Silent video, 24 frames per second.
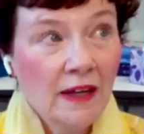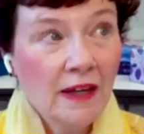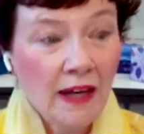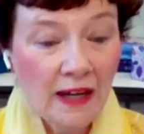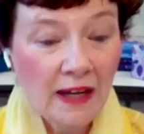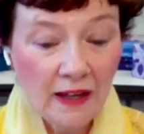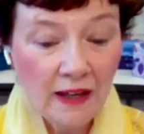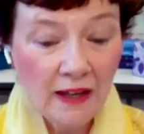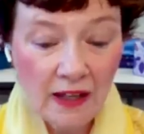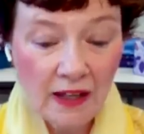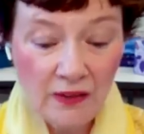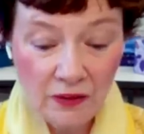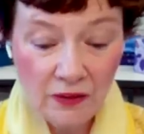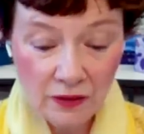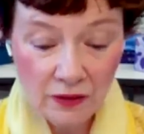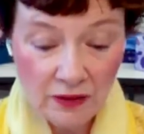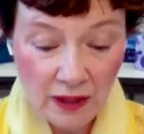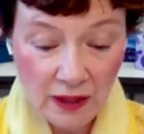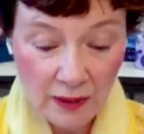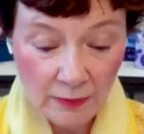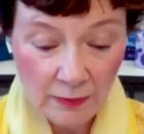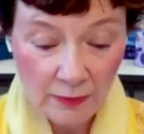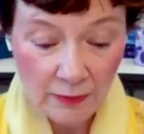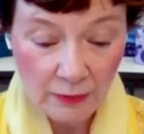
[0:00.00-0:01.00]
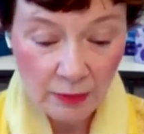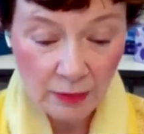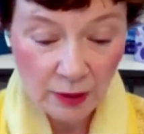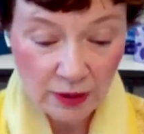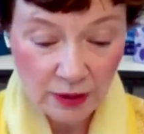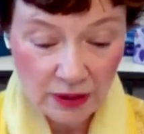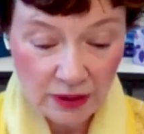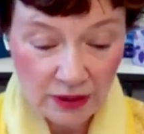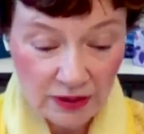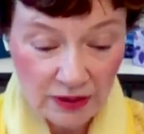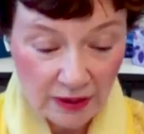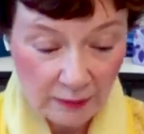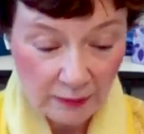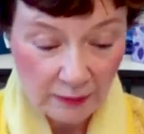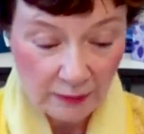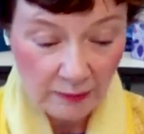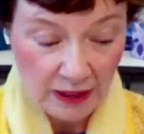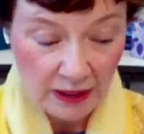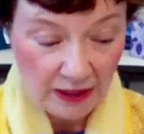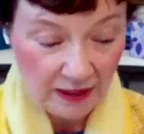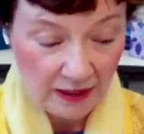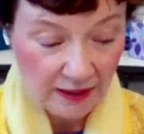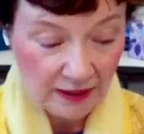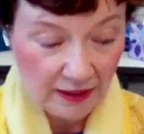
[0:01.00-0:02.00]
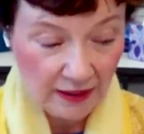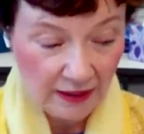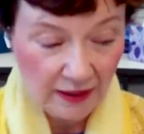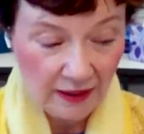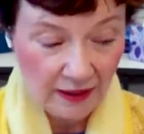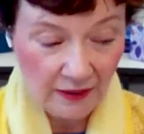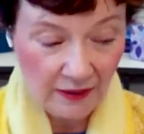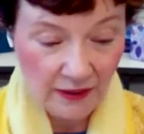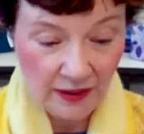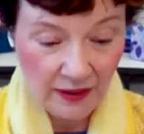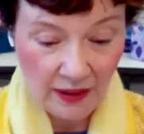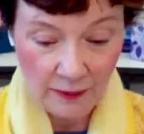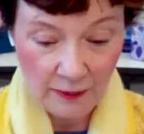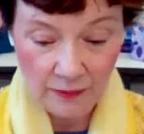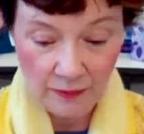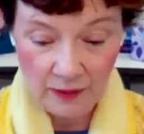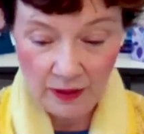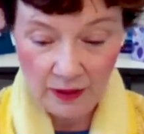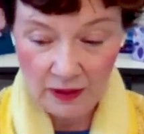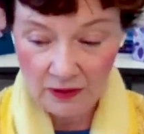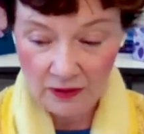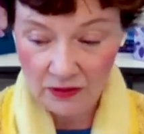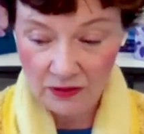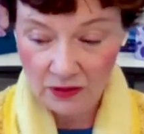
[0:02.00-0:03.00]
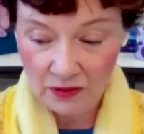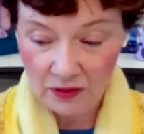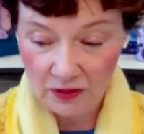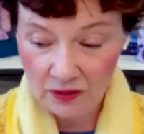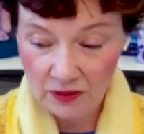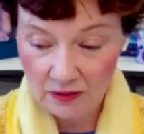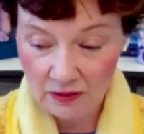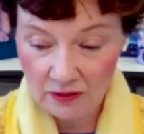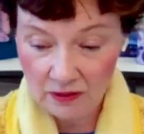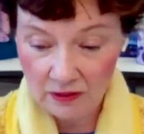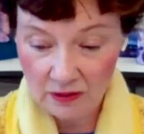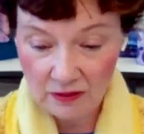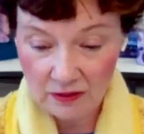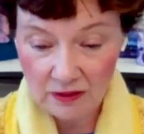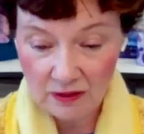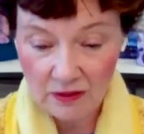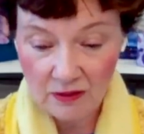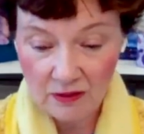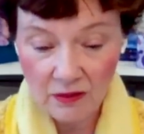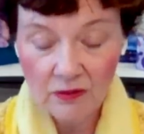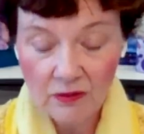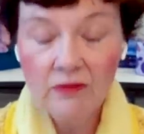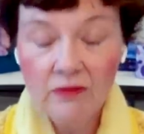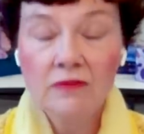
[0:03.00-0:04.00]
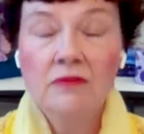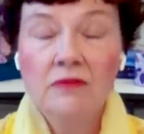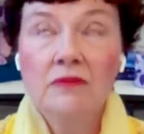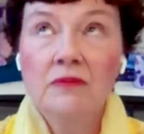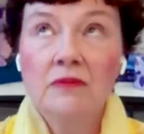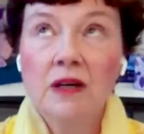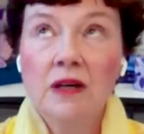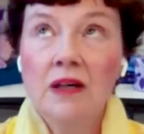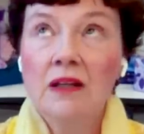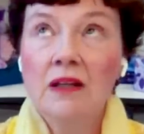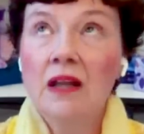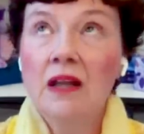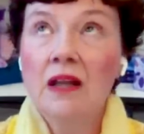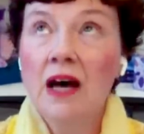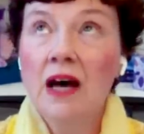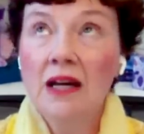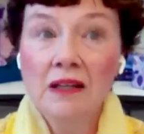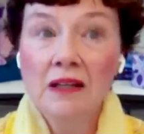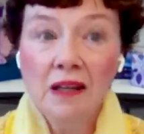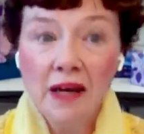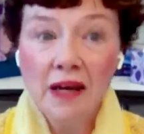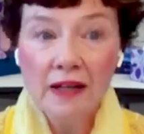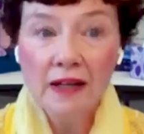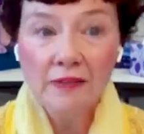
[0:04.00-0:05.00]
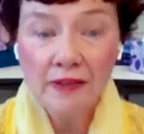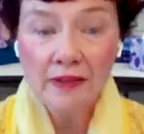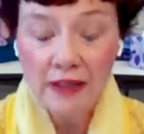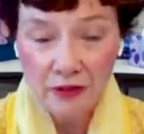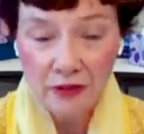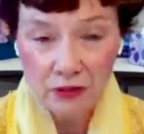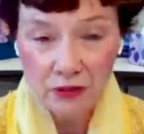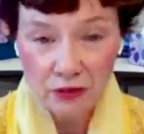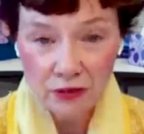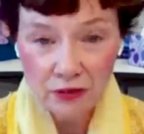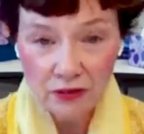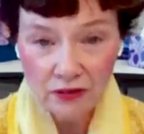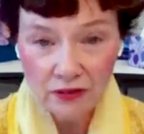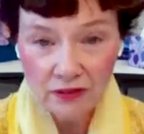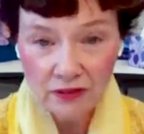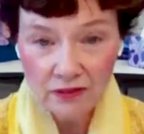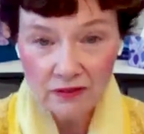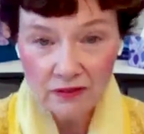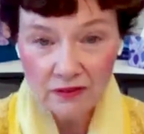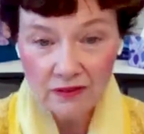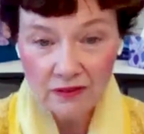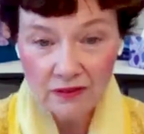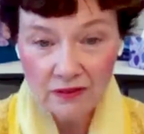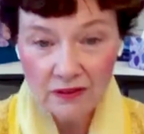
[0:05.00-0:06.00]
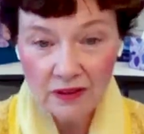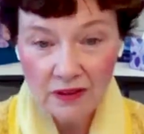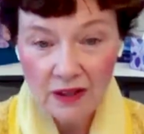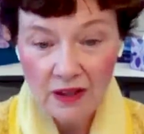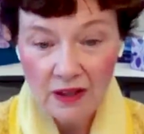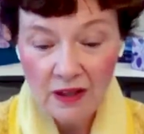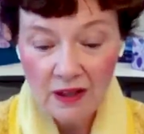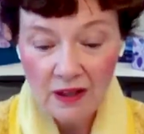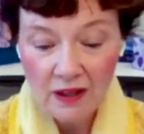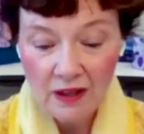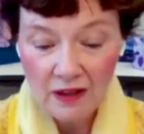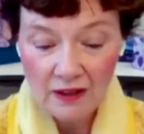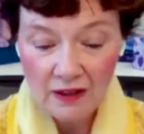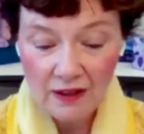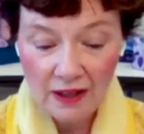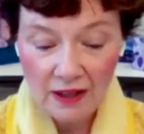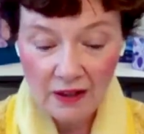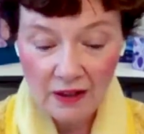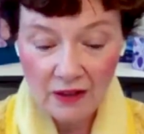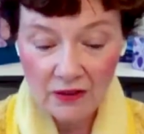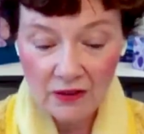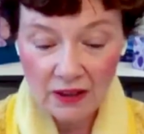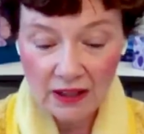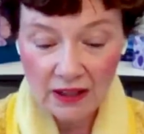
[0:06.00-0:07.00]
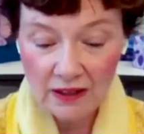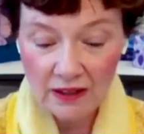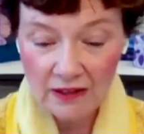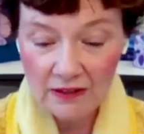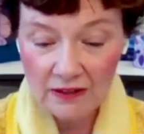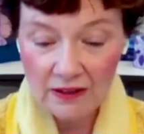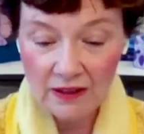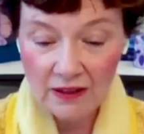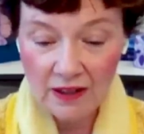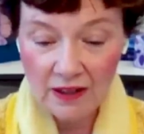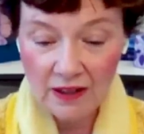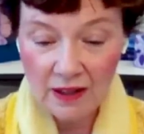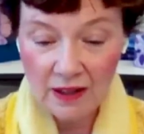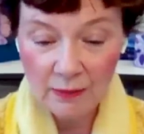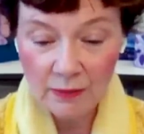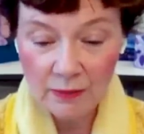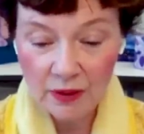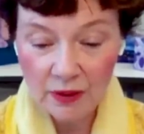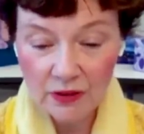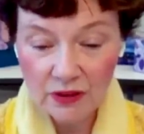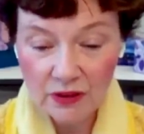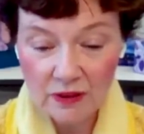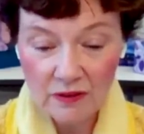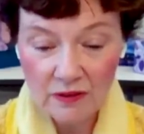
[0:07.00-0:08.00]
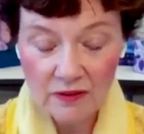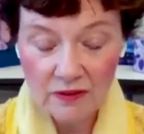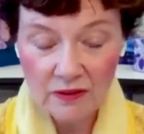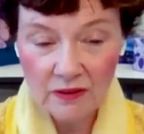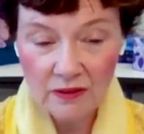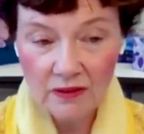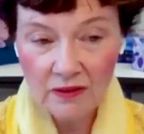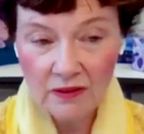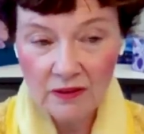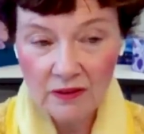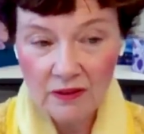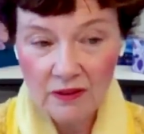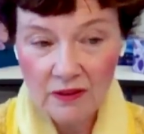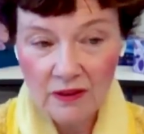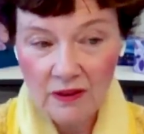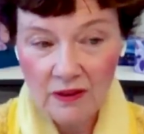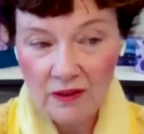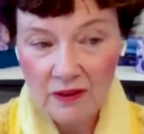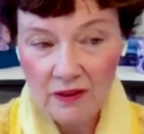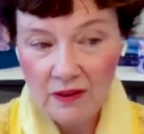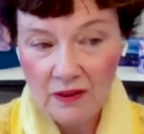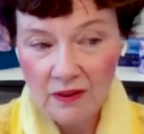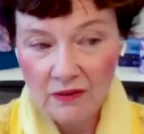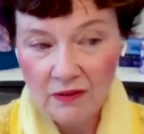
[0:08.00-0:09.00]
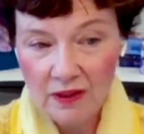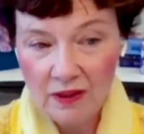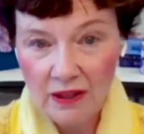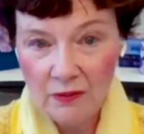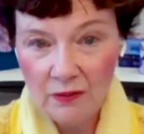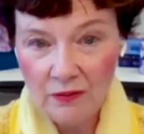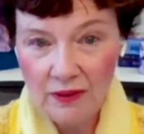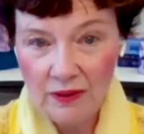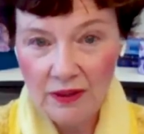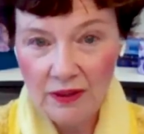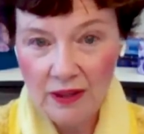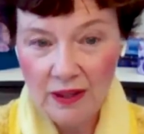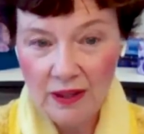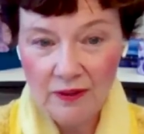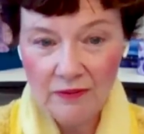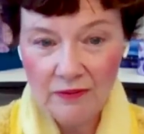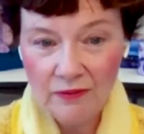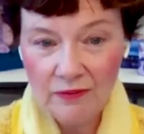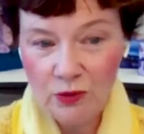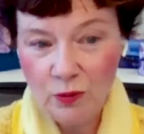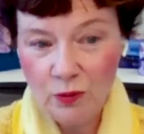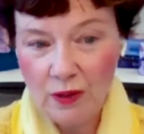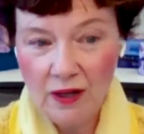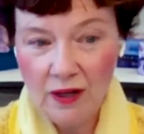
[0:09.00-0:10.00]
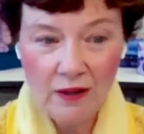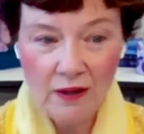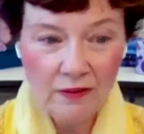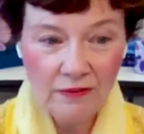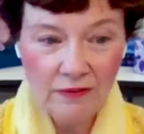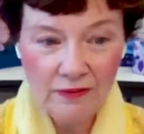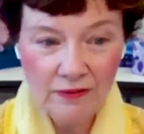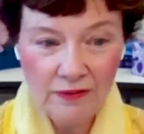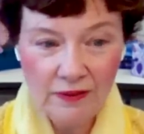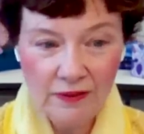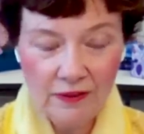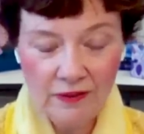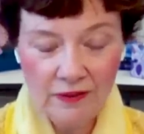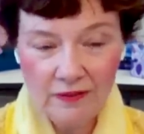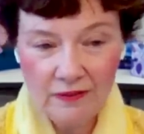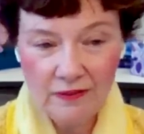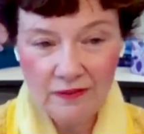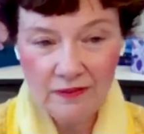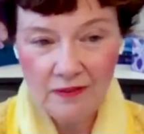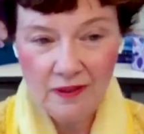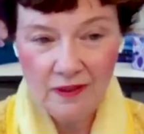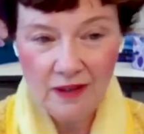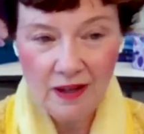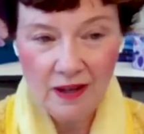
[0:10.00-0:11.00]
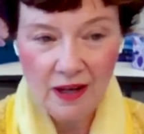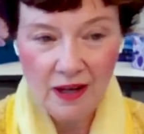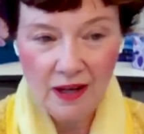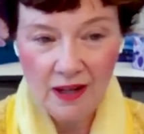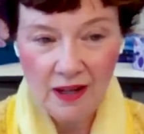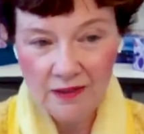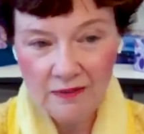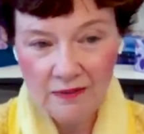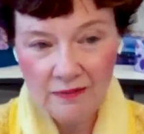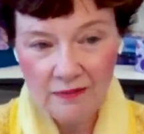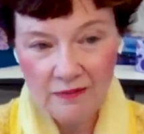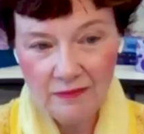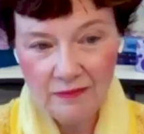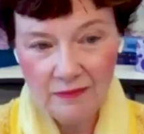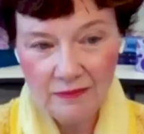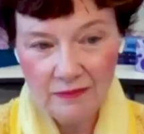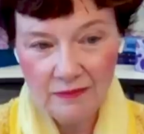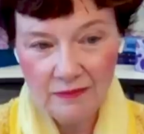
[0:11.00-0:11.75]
The, and their number is symbolic again. That means, you know, a lot, a lot of angels. They don't get into numbers and right? We have 12 and not